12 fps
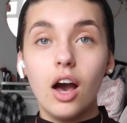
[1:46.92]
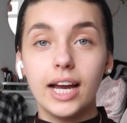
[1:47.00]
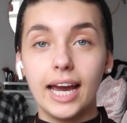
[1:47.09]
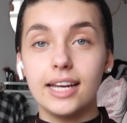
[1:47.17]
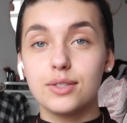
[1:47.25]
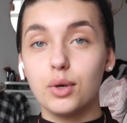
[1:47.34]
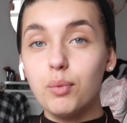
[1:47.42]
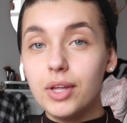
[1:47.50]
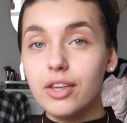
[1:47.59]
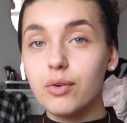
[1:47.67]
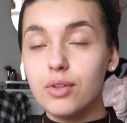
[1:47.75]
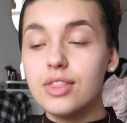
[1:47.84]
Okay, so I'm
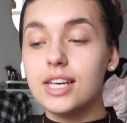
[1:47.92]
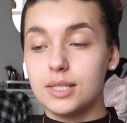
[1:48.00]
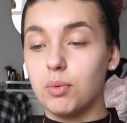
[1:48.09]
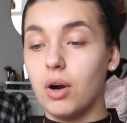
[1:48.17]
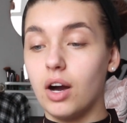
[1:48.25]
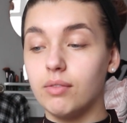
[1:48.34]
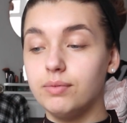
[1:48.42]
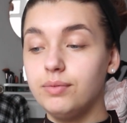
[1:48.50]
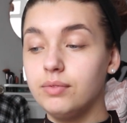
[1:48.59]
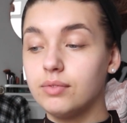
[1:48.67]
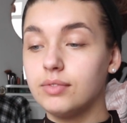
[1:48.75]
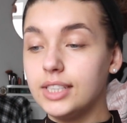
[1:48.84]
with her on this
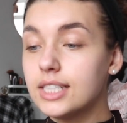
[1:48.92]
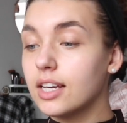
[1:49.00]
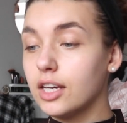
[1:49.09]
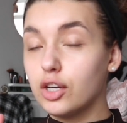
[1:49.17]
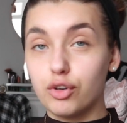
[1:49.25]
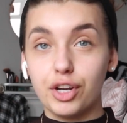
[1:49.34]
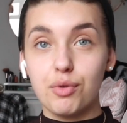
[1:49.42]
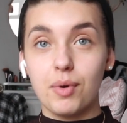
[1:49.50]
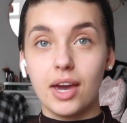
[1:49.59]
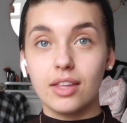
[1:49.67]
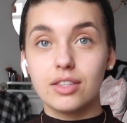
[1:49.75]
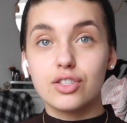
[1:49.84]
one. This I agree
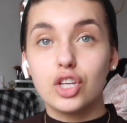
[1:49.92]
with.